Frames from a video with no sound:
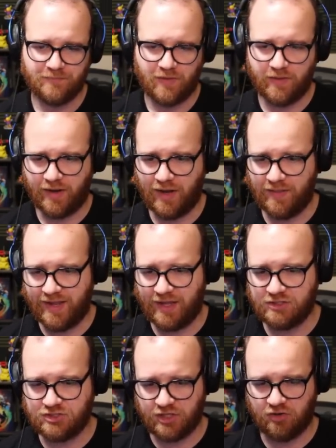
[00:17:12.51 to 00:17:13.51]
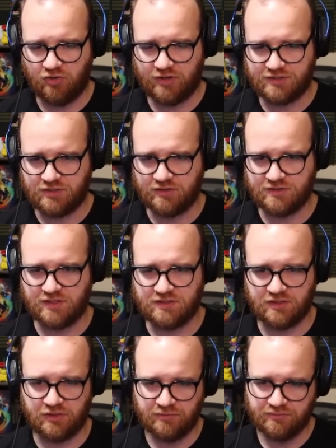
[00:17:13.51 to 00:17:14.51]
I think hedging across here is
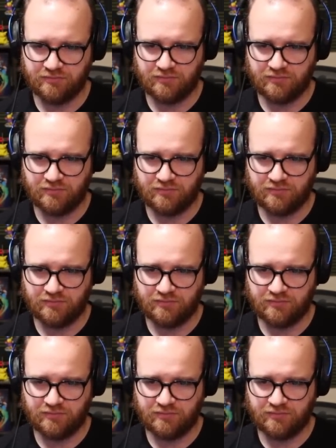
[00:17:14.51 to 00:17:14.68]
ideal.